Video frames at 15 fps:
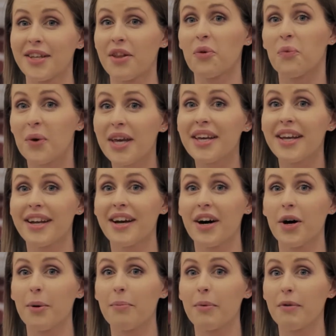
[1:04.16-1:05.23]
so that we can
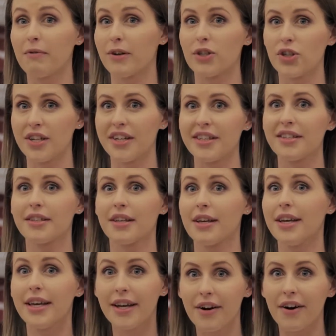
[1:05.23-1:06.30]
help Virginians
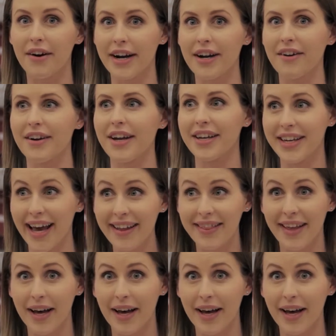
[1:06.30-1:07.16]
in our area get